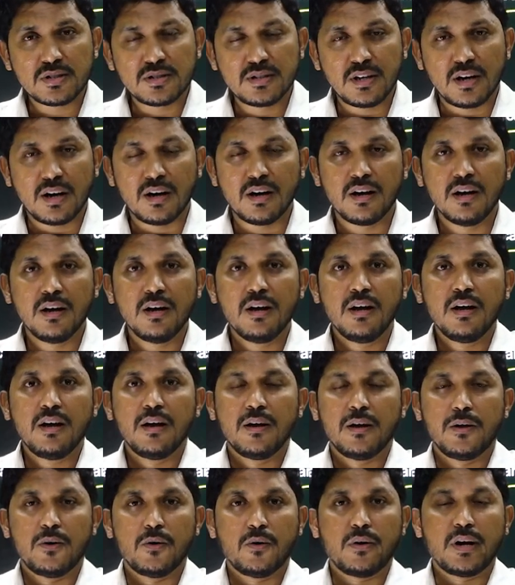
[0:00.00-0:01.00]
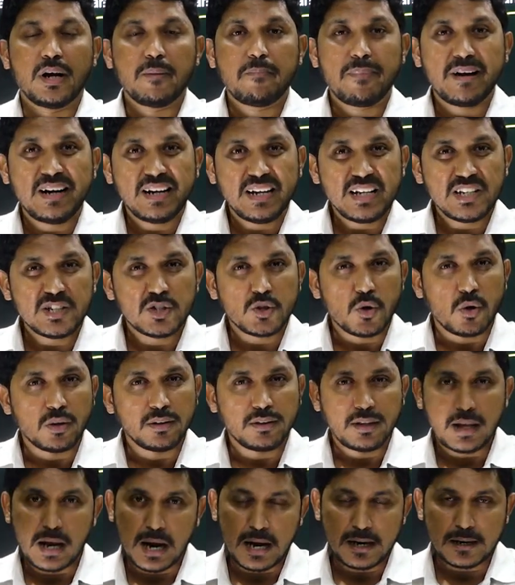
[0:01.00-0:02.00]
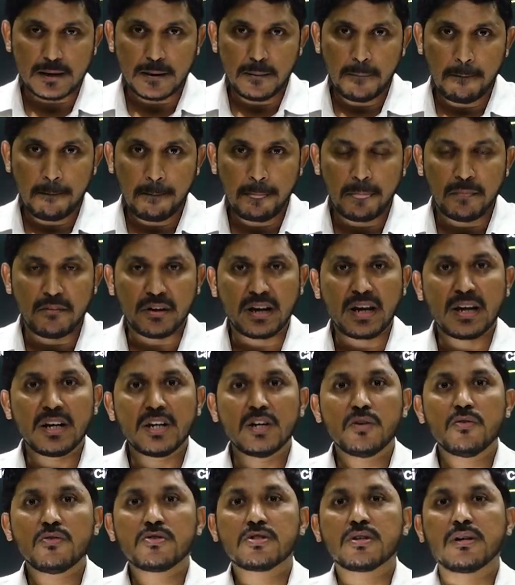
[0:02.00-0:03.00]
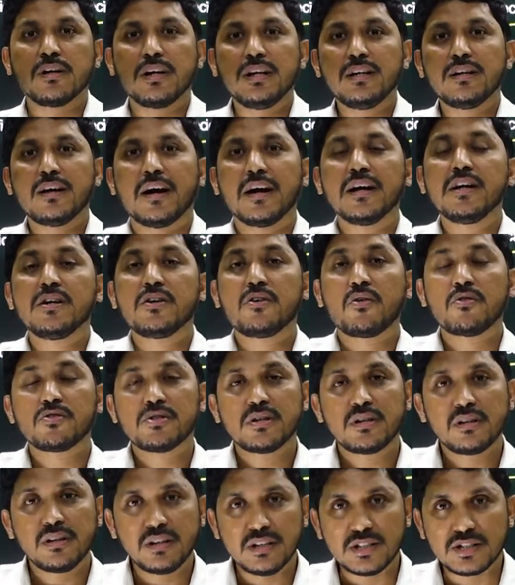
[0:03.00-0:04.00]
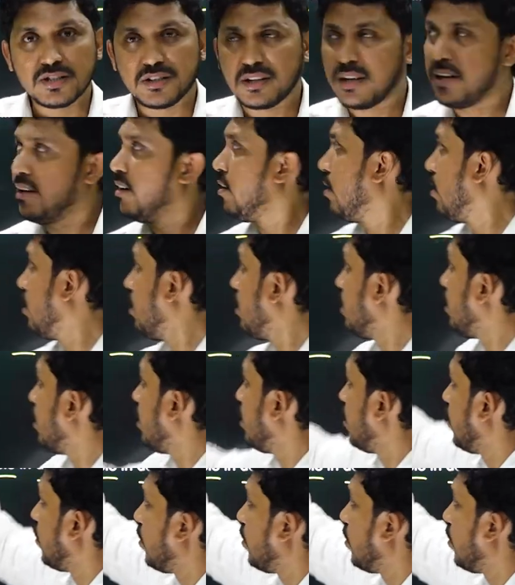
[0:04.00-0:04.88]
the you know dependence on that we can use green hydrogen instead in